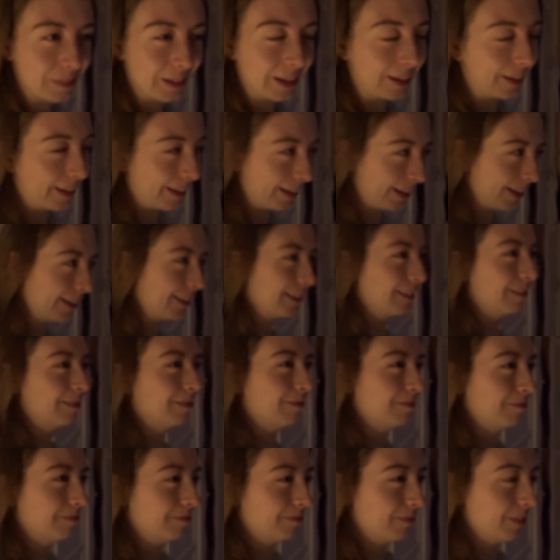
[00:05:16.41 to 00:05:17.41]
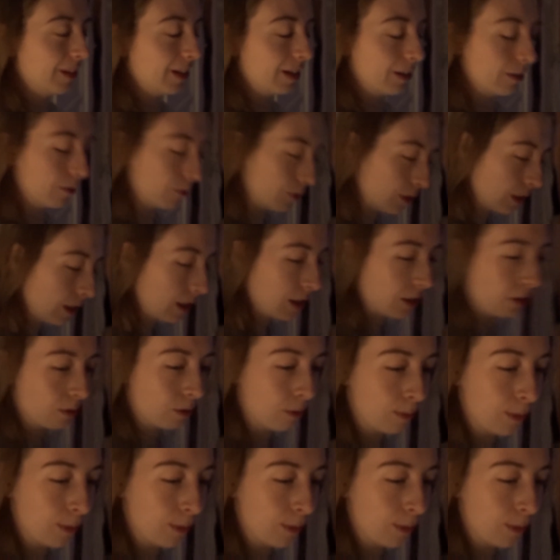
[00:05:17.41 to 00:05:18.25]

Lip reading: and I hadn't, and it really threw